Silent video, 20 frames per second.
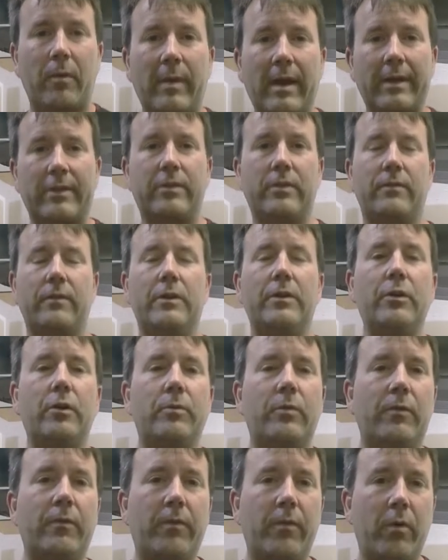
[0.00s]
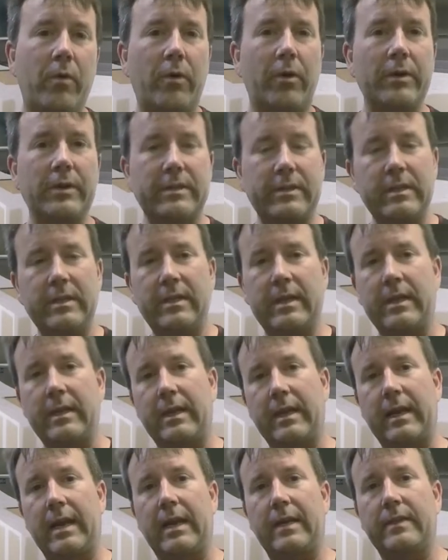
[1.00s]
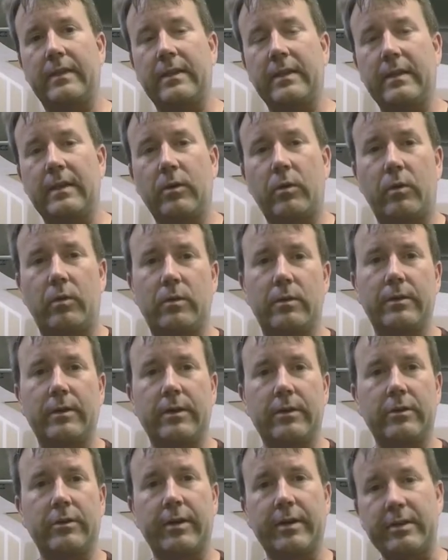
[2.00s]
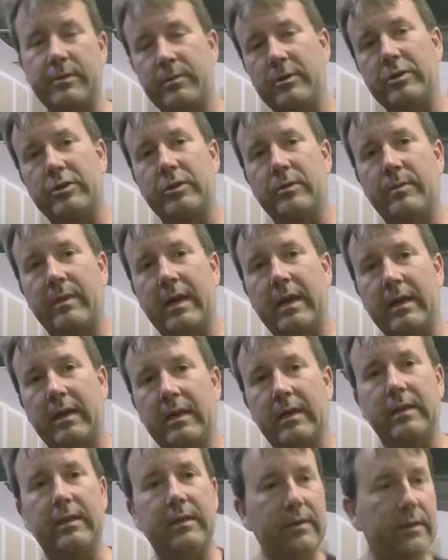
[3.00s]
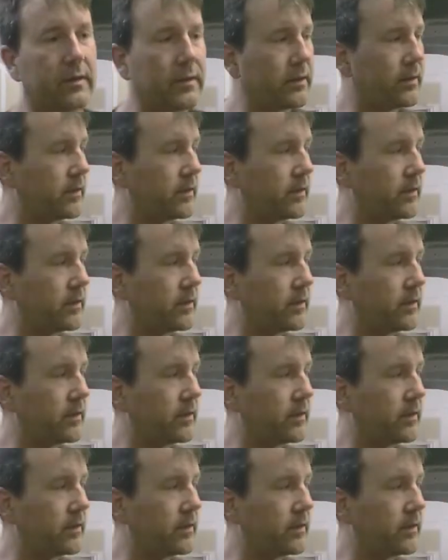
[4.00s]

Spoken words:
back to the video before, you see that I got the old transmission back in